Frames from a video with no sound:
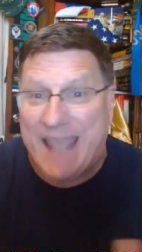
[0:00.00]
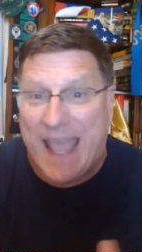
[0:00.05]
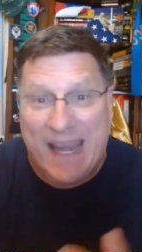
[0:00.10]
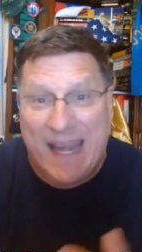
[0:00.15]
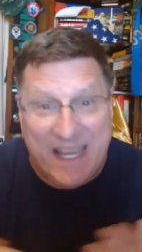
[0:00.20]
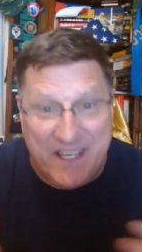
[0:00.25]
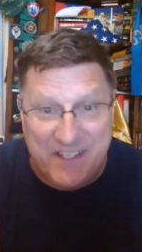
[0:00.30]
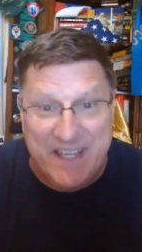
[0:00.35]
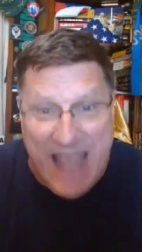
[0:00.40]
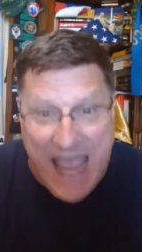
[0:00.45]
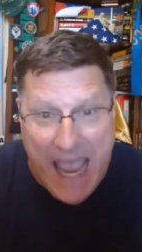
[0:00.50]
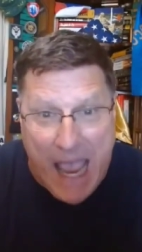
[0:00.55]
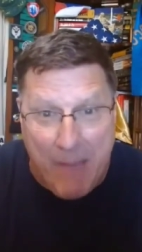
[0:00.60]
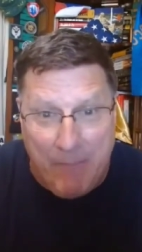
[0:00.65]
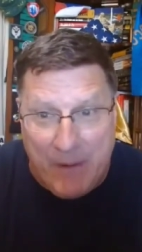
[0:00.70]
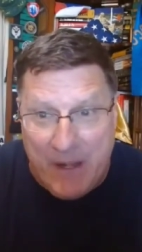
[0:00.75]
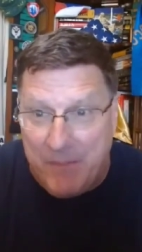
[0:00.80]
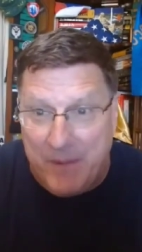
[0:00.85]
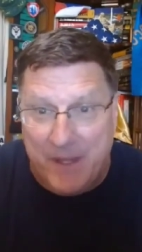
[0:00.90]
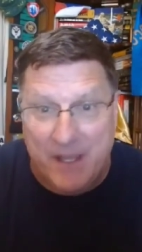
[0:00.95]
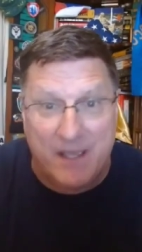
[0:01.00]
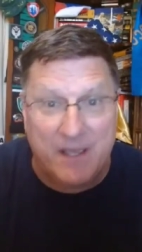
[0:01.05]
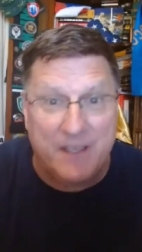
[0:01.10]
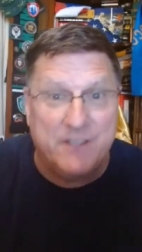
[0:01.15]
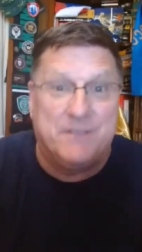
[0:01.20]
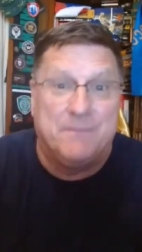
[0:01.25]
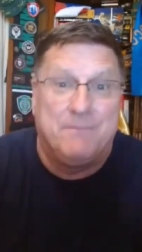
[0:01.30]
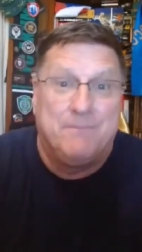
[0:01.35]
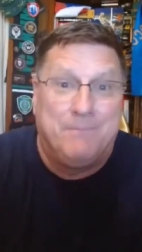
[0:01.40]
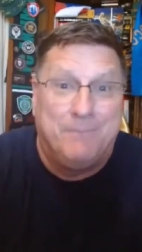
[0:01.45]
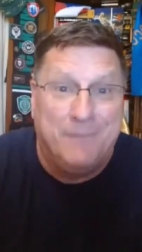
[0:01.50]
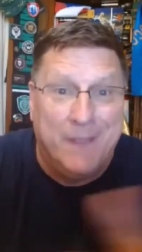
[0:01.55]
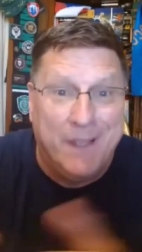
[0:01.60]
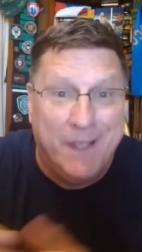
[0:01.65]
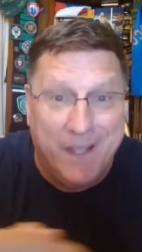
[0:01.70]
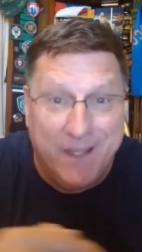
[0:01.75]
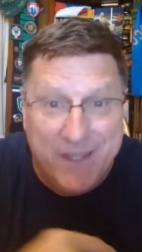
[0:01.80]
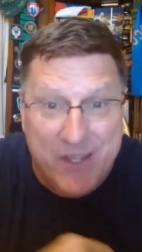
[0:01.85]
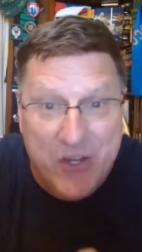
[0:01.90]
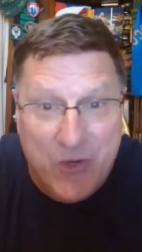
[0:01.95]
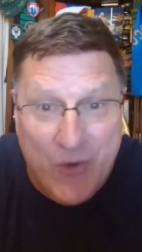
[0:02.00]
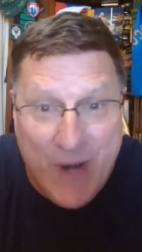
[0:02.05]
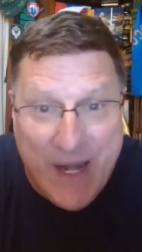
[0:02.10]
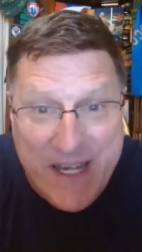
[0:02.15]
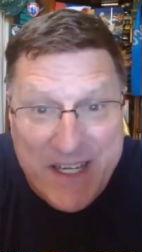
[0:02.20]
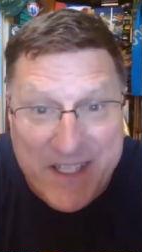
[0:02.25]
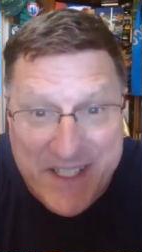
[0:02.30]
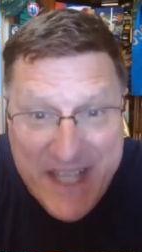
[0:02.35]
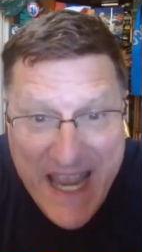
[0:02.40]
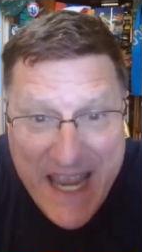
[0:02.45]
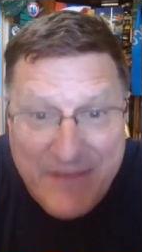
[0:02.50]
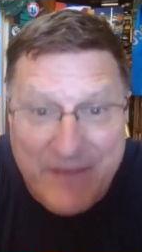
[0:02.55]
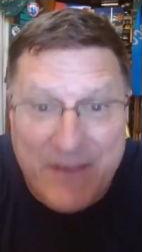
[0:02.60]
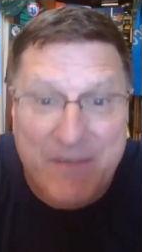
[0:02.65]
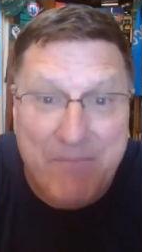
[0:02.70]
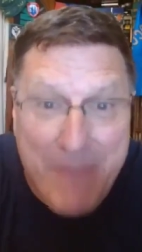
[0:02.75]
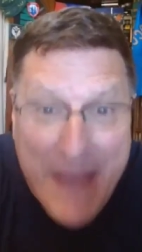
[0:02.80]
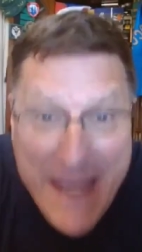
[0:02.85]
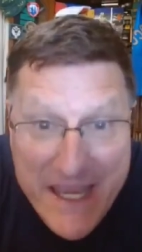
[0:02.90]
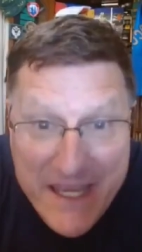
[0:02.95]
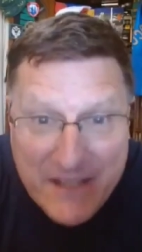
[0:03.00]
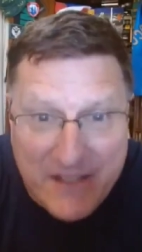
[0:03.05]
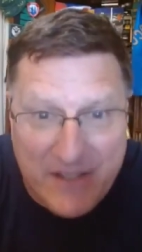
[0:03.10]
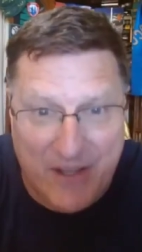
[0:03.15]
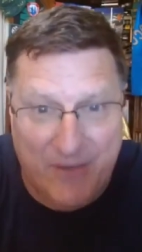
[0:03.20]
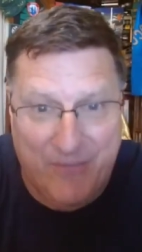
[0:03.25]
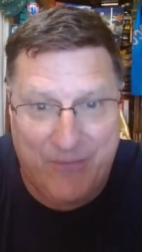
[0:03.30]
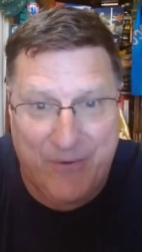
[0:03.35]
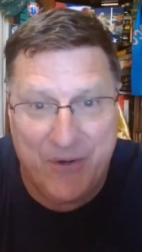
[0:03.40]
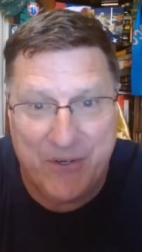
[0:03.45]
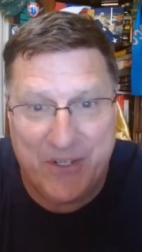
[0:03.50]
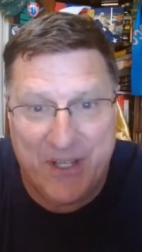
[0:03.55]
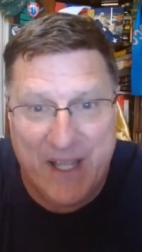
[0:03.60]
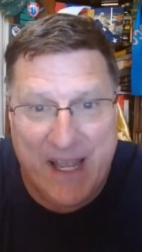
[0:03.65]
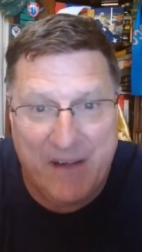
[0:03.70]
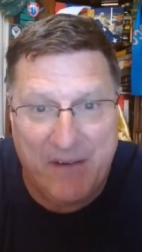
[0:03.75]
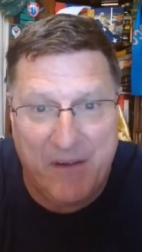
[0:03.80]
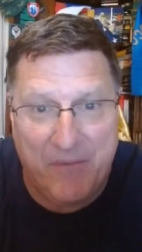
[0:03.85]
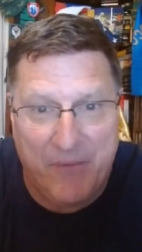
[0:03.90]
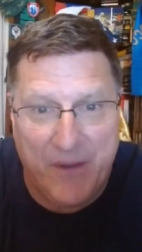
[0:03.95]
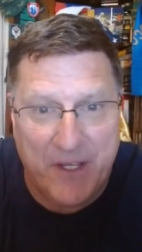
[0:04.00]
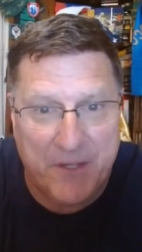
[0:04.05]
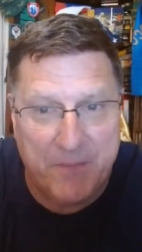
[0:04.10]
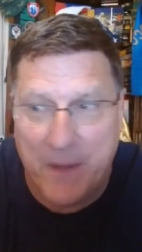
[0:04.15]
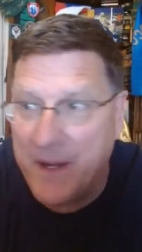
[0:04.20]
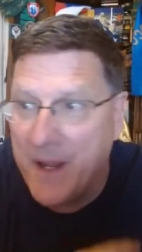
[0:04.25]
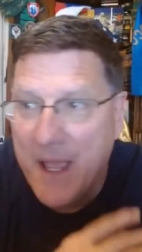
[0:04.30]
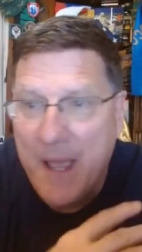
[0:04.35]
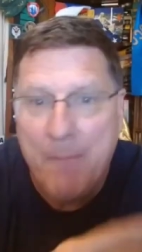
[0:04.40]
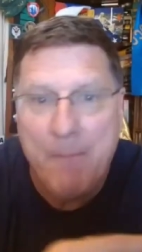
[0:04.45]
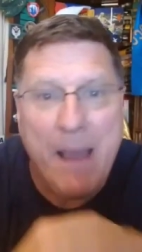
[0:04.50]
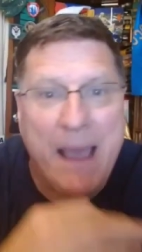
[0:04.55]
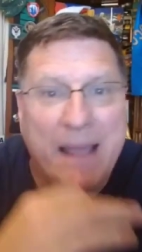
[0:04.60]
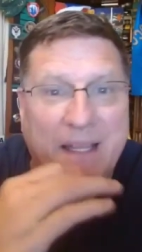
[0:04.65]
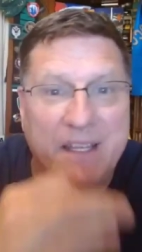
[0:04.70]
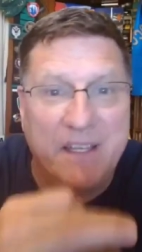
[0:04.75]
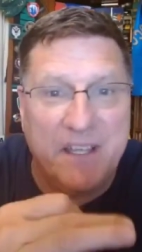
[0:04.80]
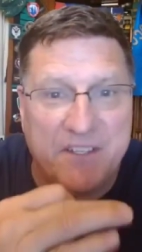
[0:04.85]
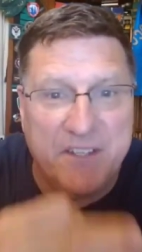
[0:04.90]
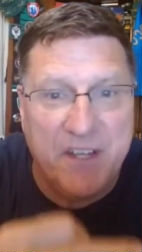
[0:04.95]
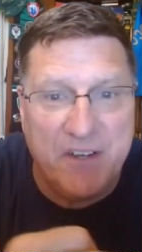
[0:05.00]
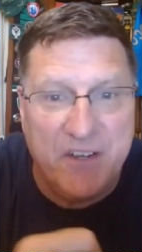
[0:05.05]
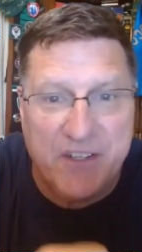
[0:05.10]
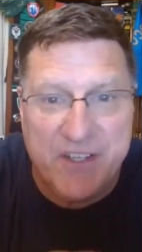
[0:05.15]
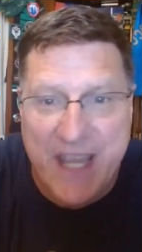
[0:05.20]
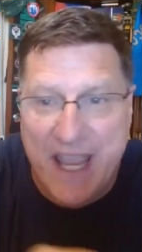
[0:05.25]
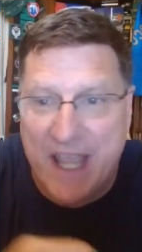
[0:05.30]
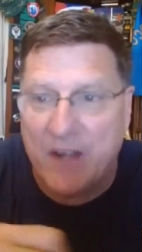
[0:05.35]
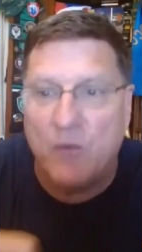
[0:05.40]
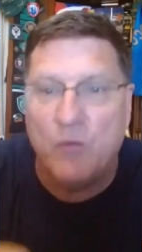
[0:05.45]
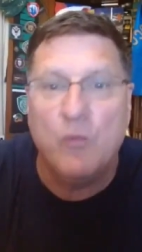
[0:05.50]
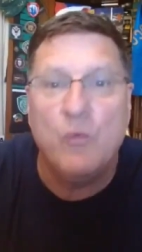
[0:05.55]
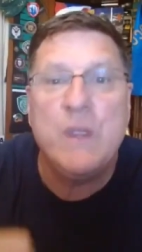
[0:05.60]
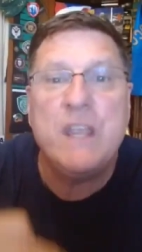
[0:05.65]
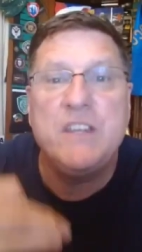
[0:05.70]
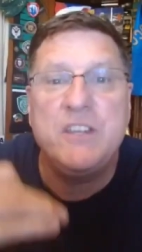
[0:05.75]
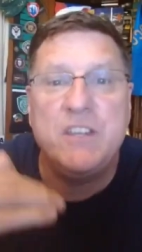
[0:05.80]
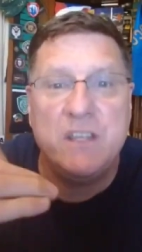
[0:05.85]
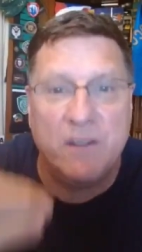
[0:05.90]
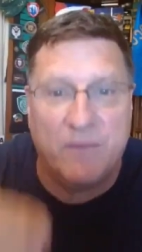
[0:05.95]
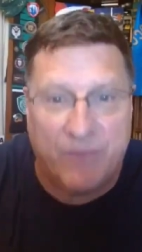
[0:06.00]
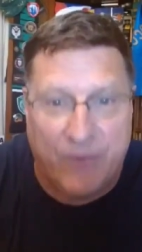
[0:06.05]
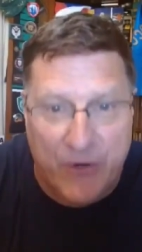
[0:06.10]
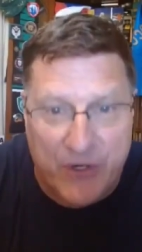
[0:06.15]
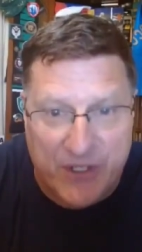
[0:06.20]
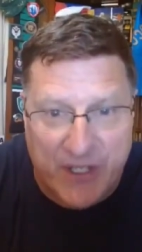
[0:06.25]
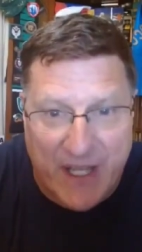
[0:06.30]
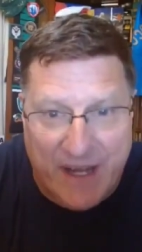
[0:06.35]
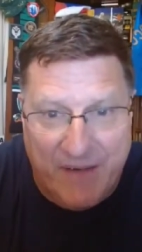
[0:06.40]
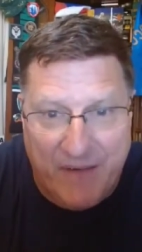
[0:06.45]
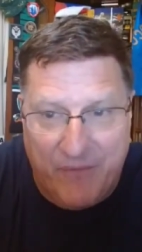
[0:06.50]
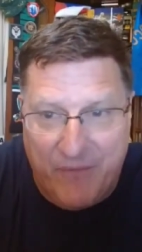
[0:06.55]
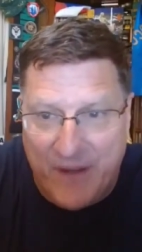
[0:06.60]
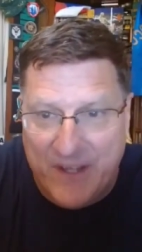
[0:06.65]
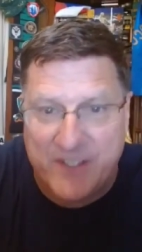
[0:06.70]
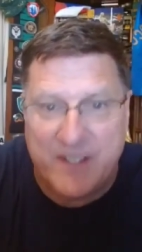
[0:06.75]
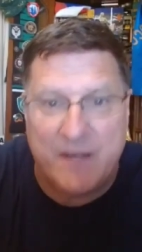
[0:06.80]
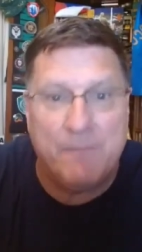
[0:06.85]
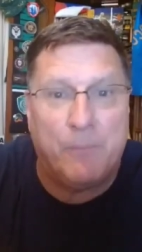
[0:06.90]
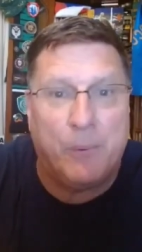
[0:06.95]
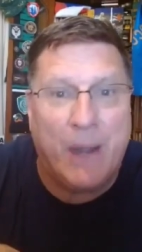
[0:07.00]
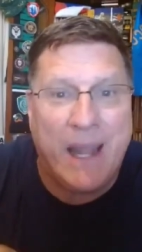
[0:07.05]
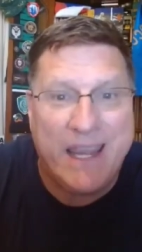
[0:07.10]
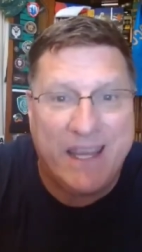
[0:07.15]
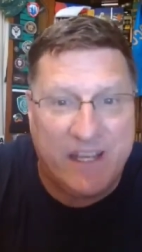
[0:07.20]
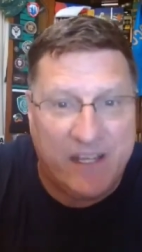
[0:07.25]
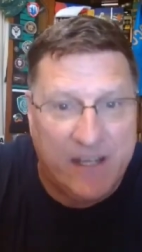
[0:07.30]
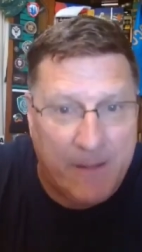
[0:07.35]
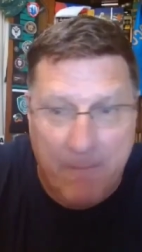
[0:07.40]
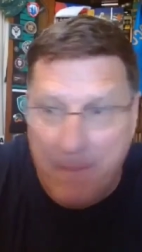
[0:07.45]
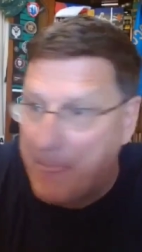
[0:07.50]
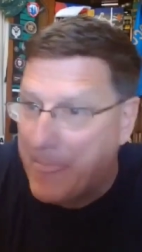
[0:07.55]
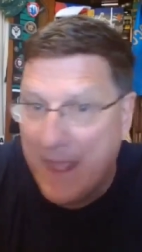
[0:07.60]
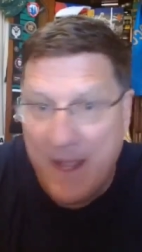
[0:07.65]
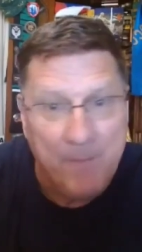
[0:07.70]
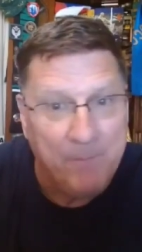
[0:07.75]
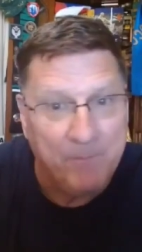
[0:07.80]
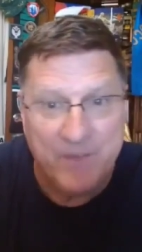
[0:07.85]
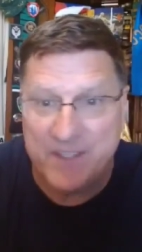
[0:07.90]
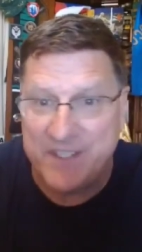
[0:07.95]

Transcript: But that isn't happening because the Ukrainians can't even make it to the first line of defense. But Milley doesn't understand. Reaching the first line of defense and breaking it